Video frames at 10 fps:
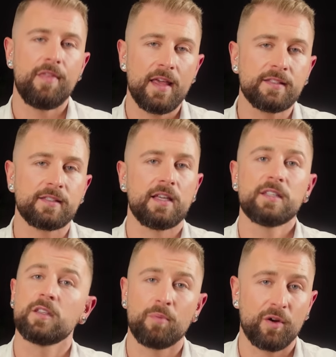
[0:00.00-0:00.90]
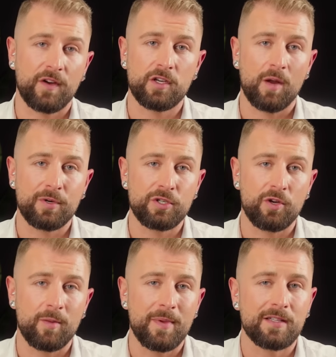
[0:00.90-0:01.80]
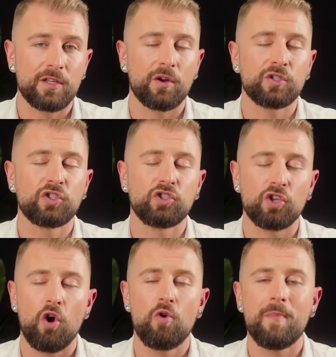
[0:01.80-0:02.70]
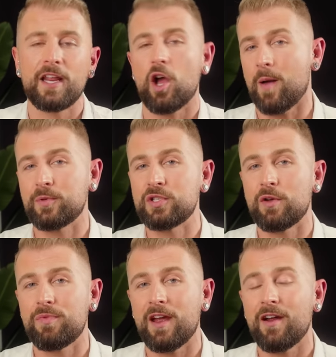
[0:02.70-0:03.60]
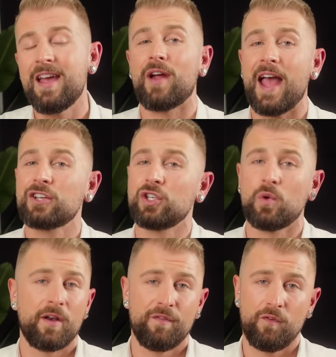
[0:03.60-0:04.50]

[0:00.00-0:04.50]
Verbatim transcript: This is the perfect opportunity because there are so many options out there that are actually quite